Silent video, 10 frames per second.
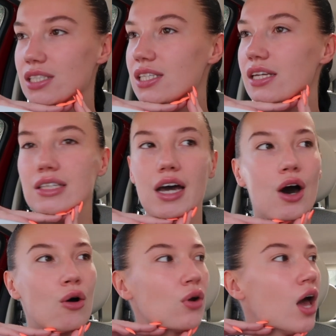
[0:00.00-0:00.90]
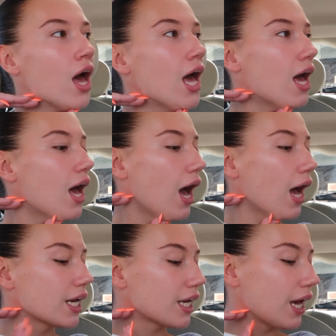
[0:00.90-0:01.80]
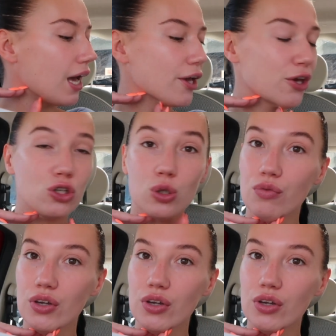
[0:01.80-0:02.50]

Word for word: to sit down and get a YouTube